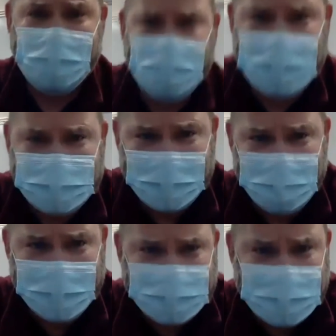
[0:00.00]
it's going to
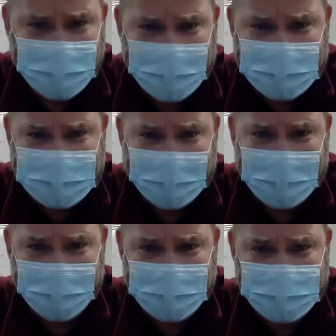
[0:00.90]
be just a lot of
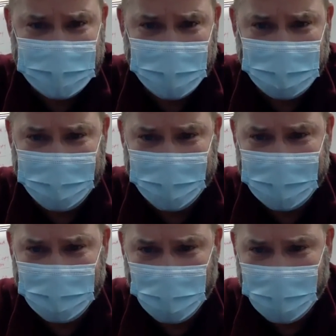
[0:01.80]
silence and it'll be very
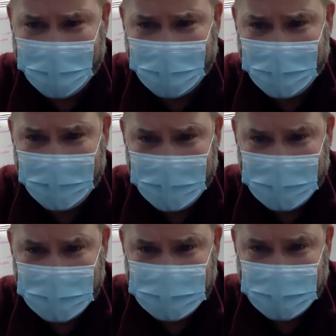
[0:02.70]
boring.
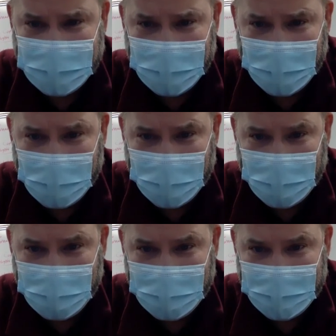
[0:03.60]

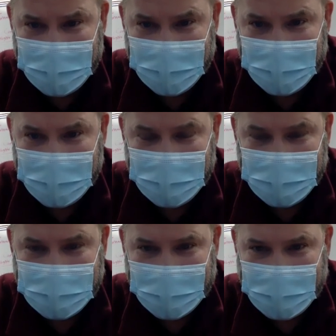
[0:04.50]
So
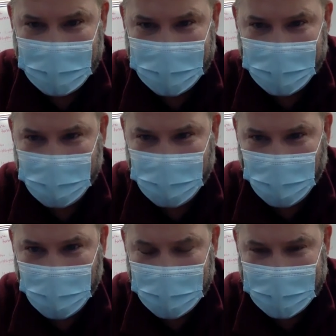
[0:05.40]
did I not hit
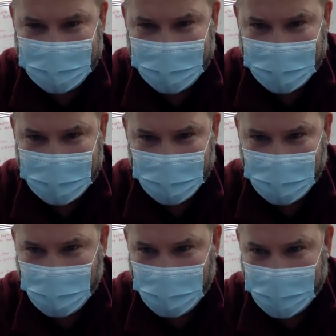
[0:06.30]
record? I think I hit
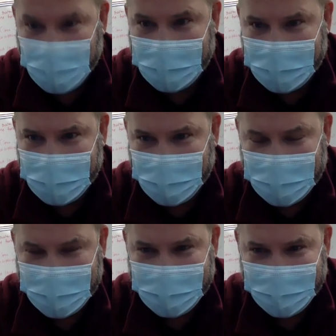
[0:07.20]
record. Oh, I did.
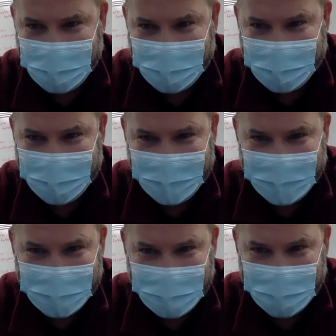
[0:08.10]
Okay. All right.
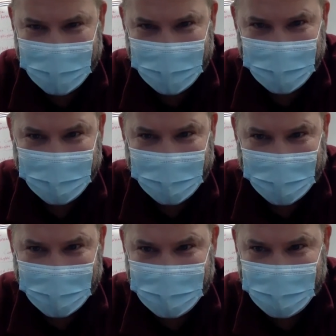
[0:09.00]
I'm going to end
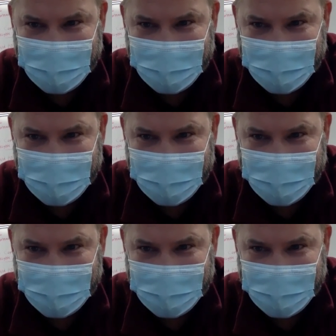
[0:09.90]
that.